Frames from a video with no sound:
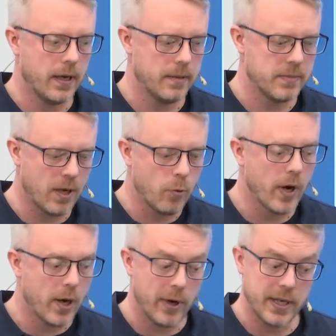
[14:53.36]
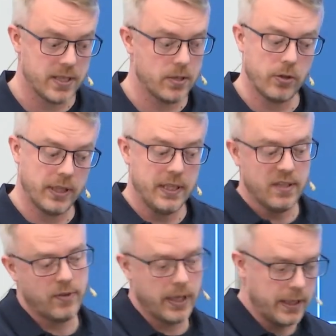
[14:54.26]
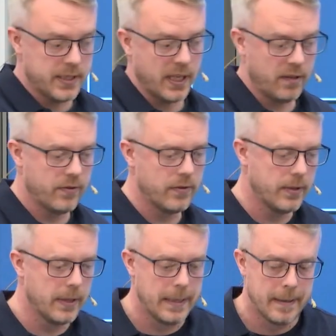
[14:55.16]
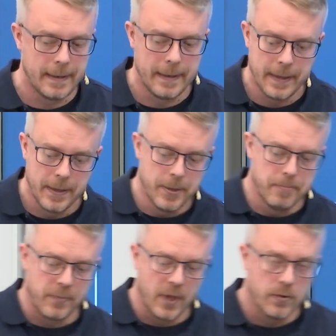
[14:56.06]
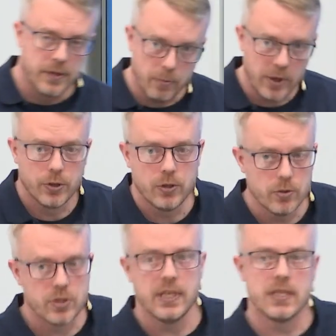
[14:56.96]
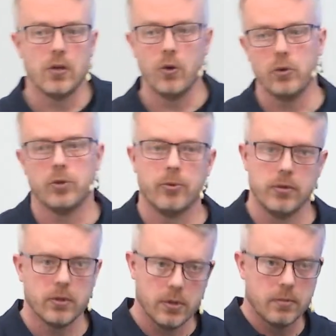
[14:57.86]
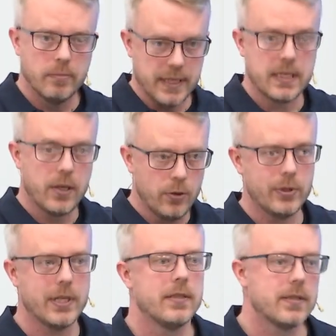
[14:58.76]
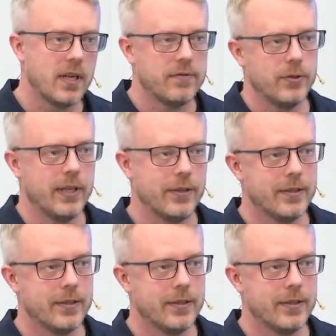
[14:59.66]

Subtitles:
somewhere where it's not in the file itself, then we could use this Glue to basically glue that stuff together.